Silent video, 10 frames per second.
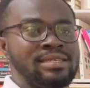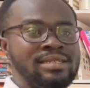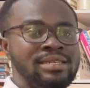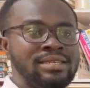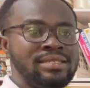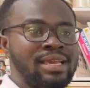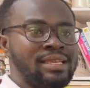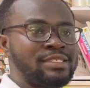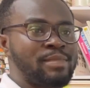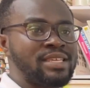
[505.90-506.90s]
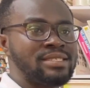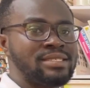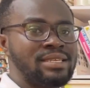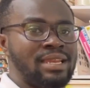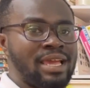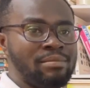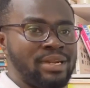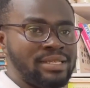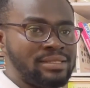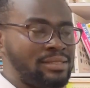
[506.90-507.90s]
these expenses and
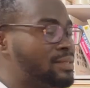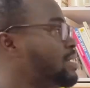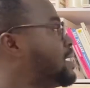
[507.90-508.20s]
liabilities.